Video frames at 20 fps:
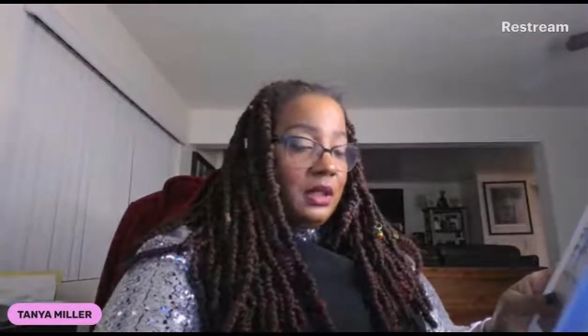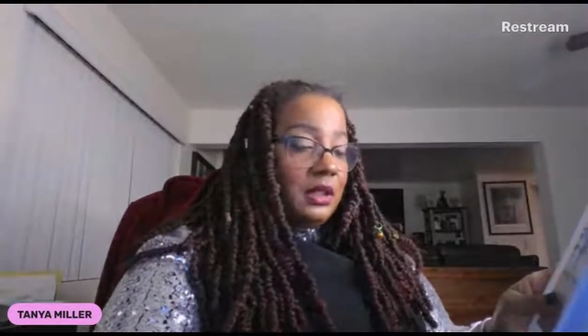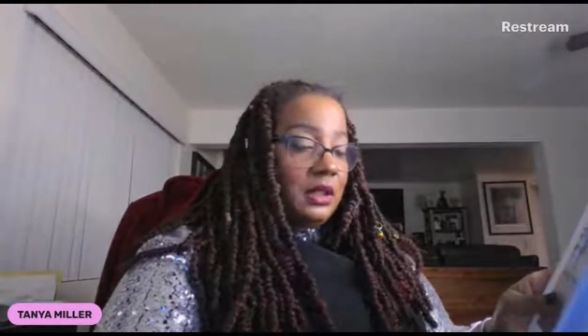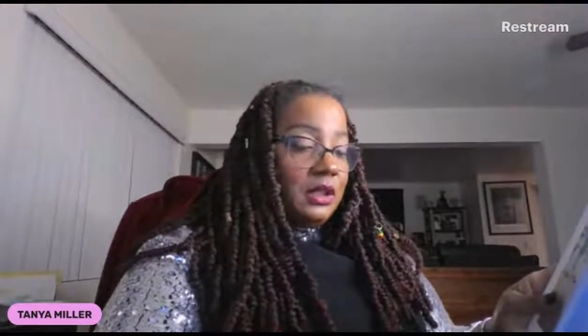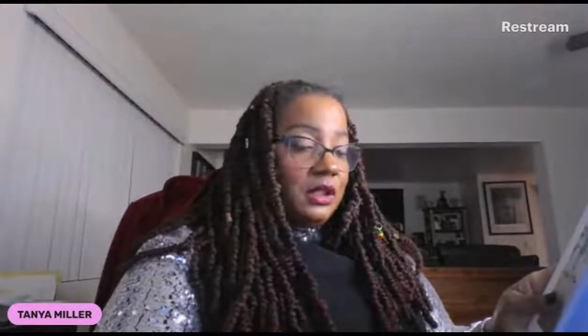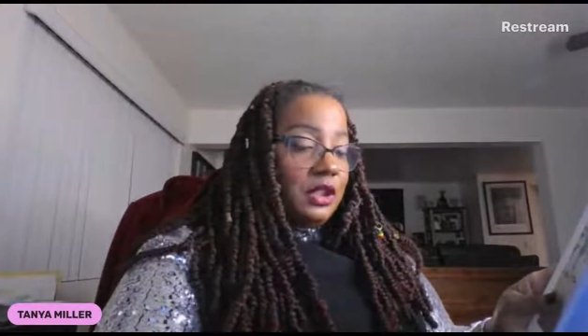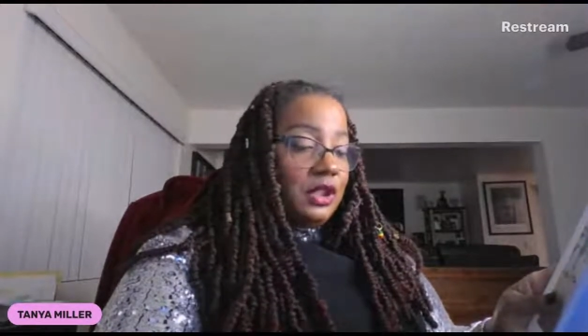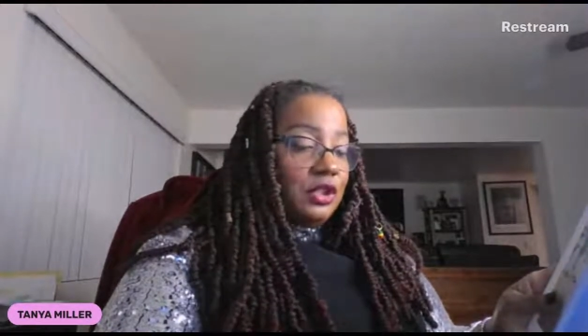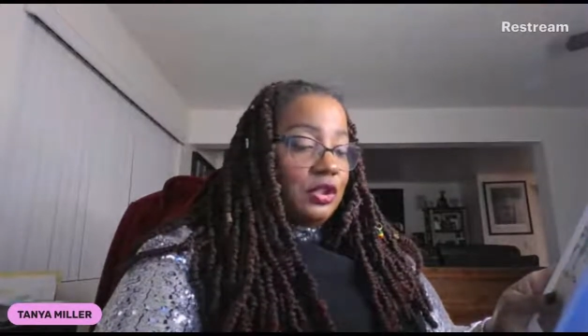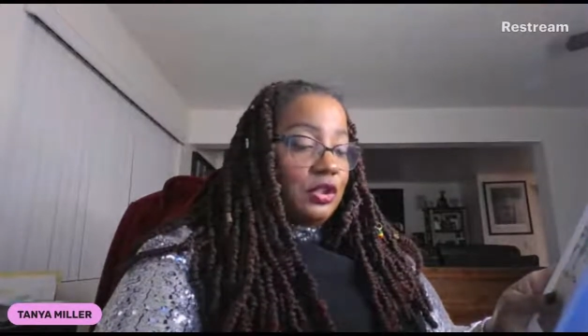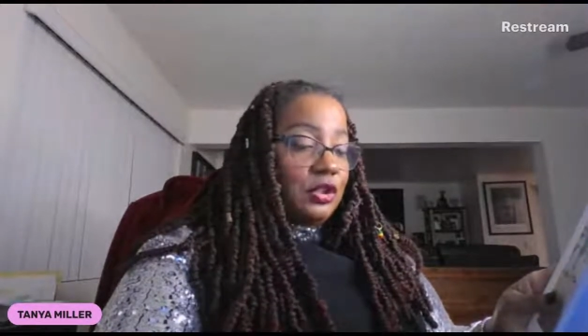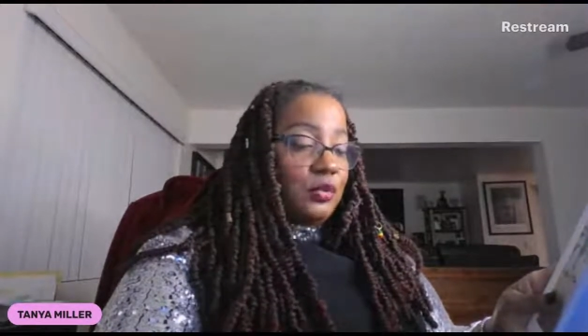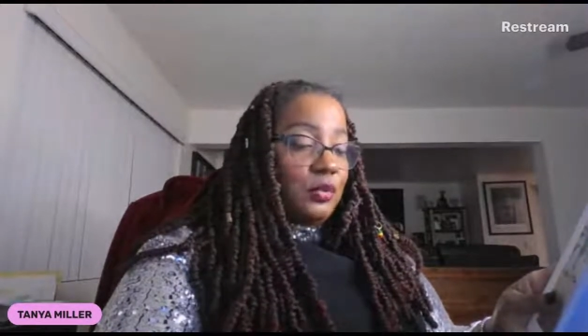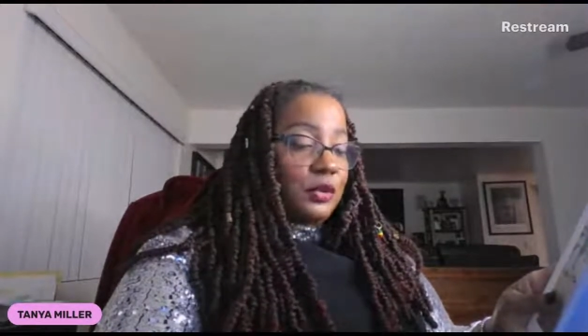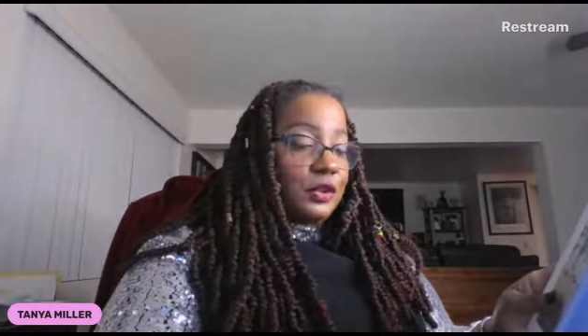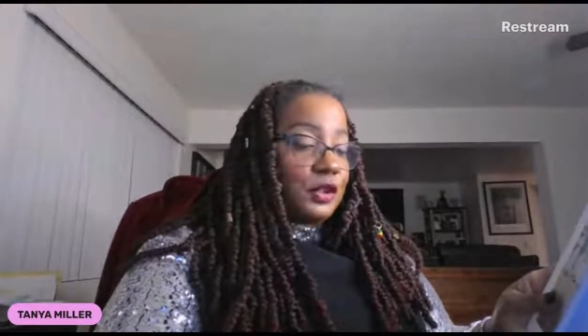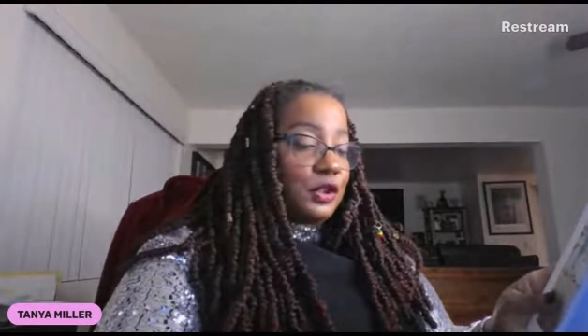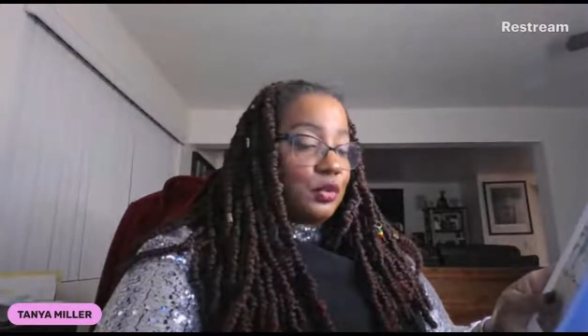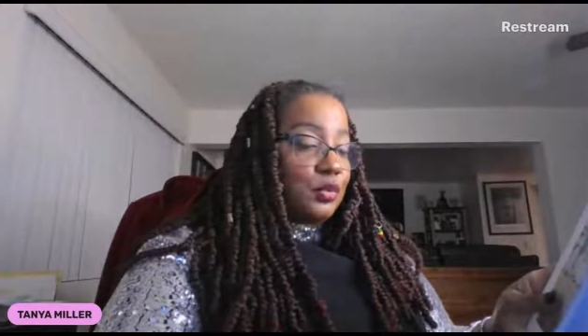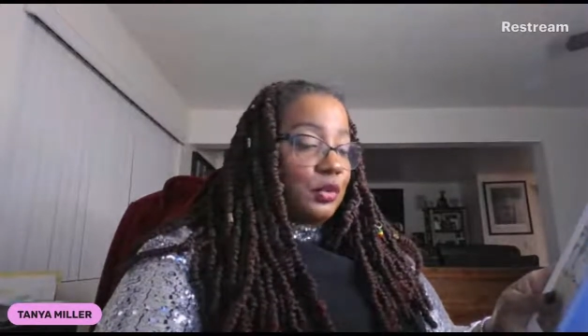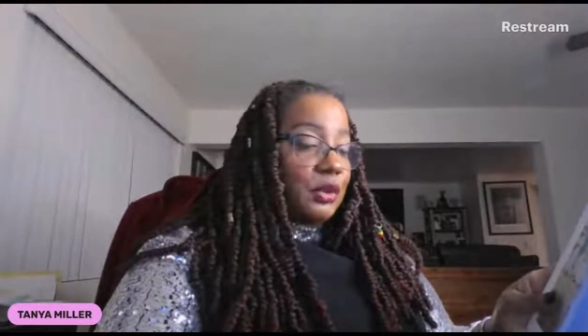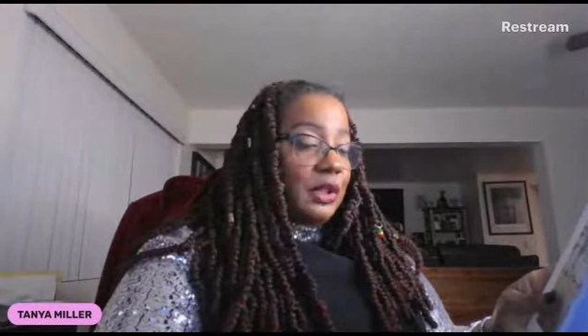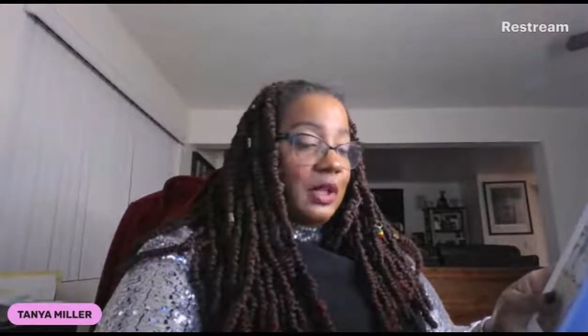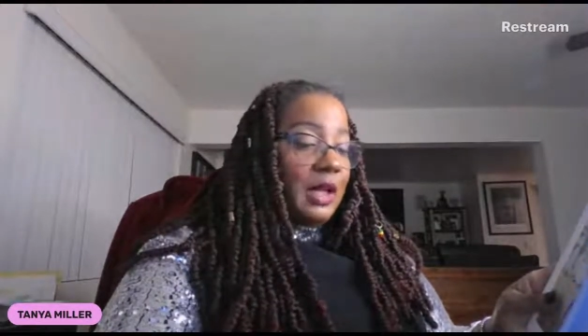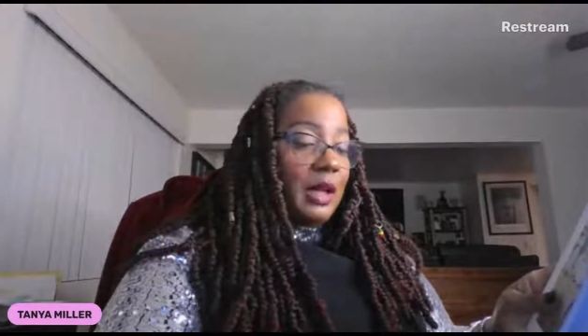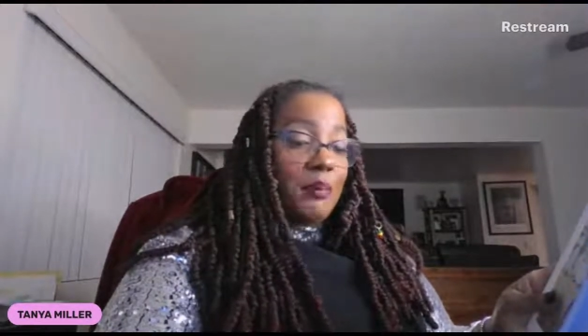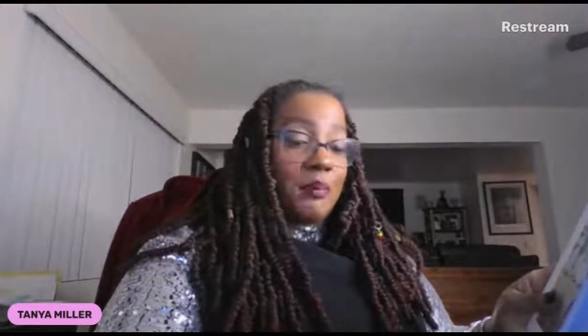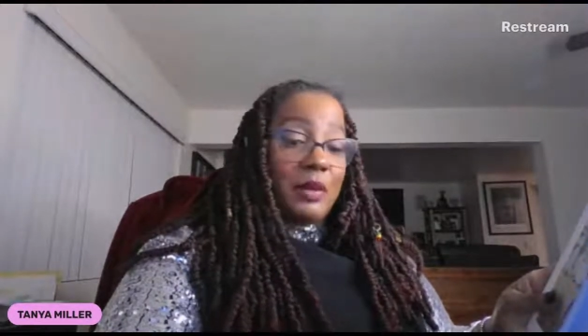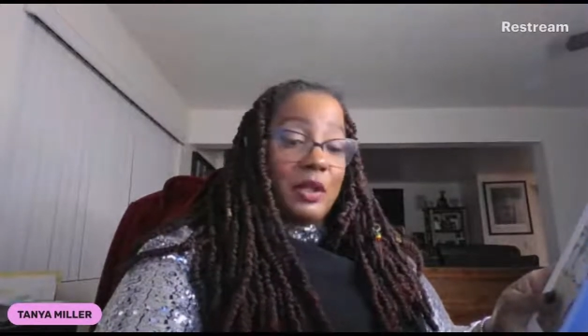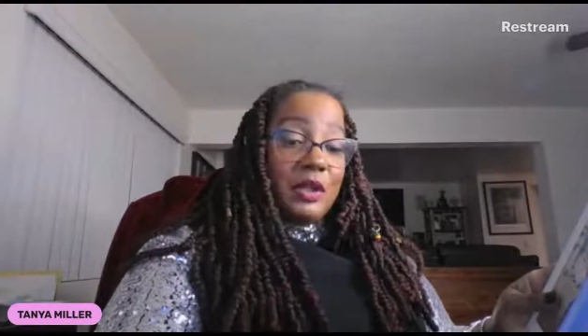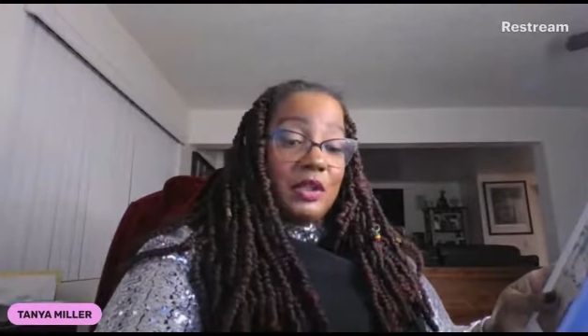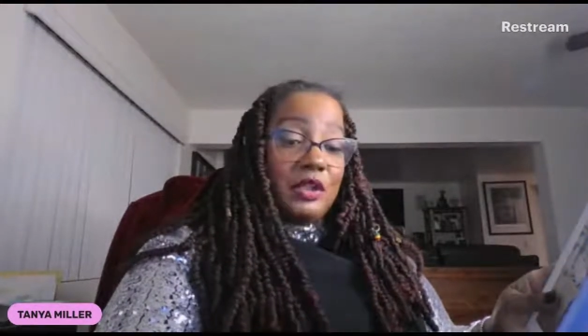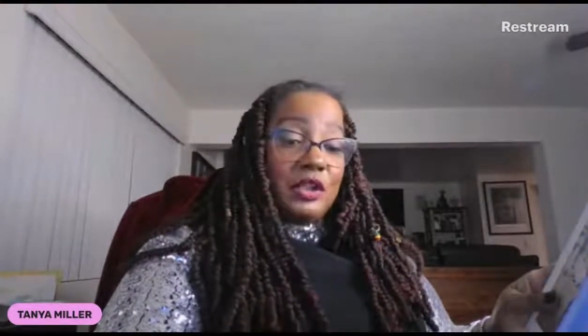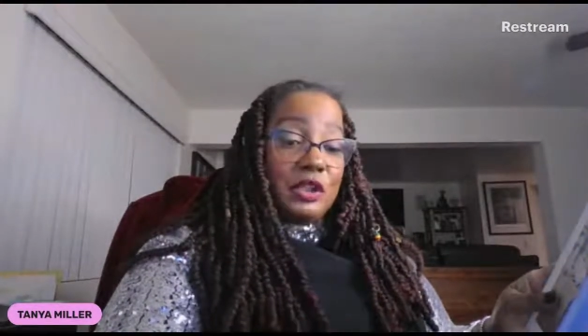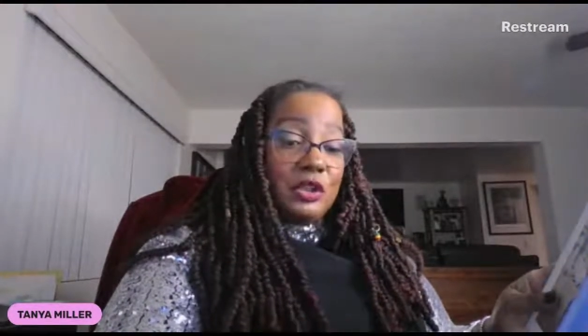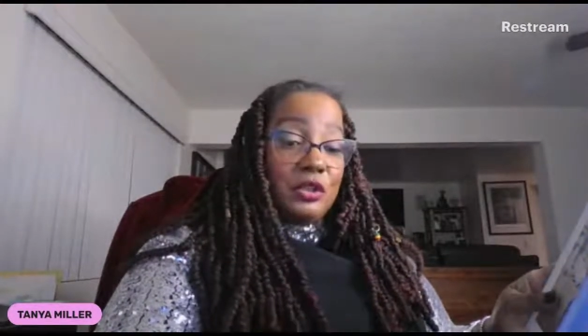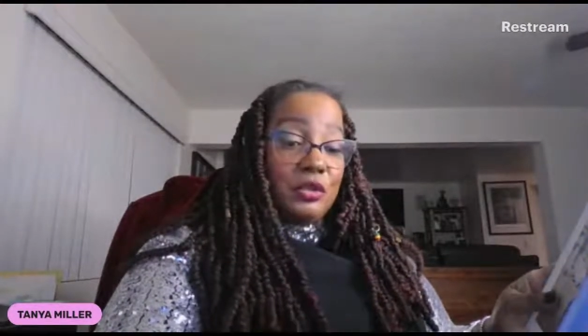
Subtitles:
The teachers were strict and punished